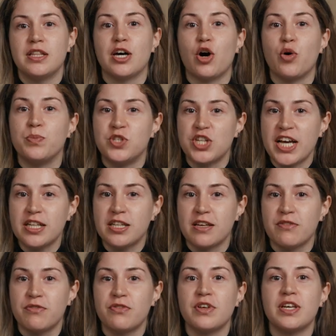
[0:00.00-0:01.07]
The
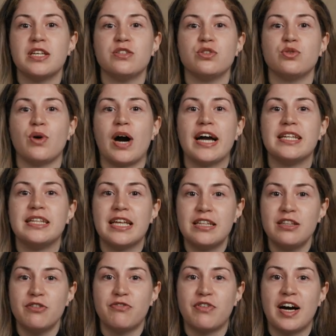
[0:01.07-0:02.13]
objective is to
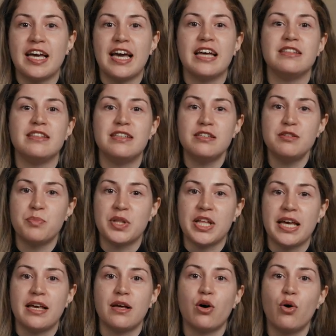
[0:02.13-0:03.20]
identify and
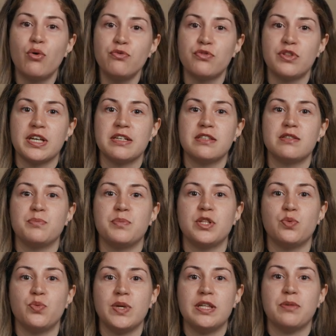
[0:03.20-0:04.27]
display conflicts
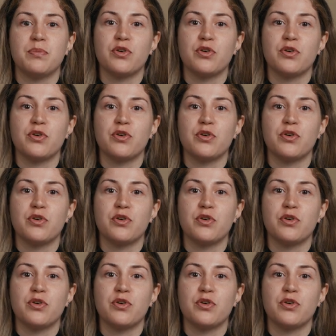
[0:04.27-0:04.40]
between